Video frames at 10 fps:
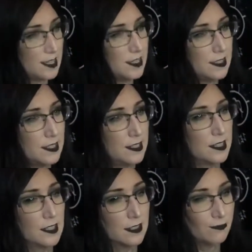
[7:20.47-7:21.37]
easy
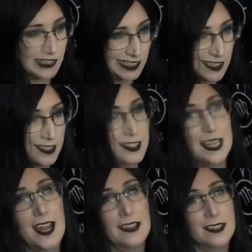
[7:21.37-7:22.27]
to
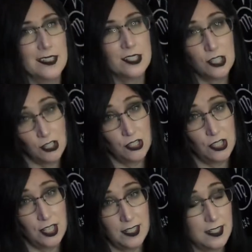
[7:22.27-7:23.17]
dial into your
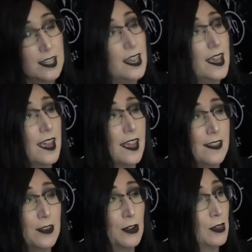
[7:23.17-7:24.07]
shit. And
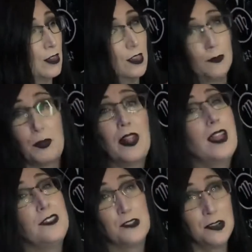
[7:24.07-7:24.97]
there are a
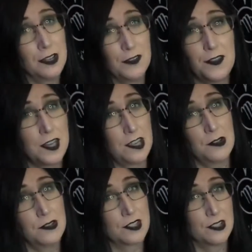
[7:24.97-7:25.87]
plethora of
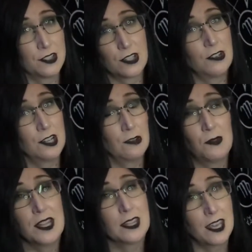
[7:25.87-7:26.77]
videos concerning
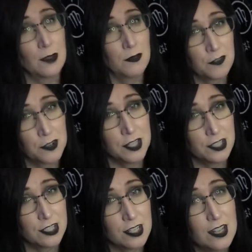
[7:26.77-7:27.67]
ring cam
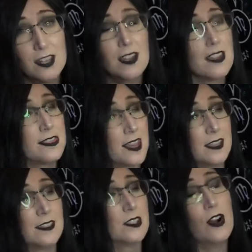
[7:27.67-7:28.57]
footage
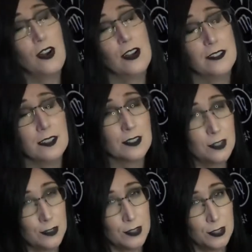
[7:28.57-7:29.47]
things on
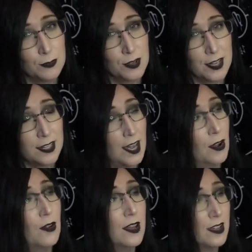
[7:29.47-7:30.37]
YouTube right now.
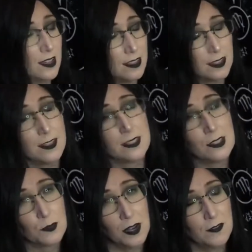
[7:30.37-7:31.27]
This
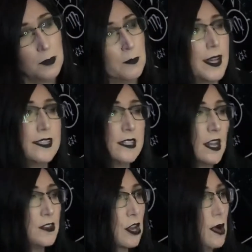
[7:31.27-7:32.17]
is one of them. But it's
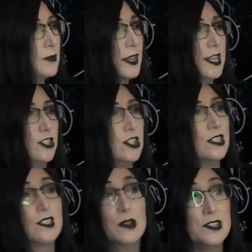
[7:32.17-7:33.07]
another compilation,
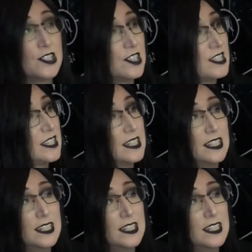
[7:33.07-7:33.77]
so it's just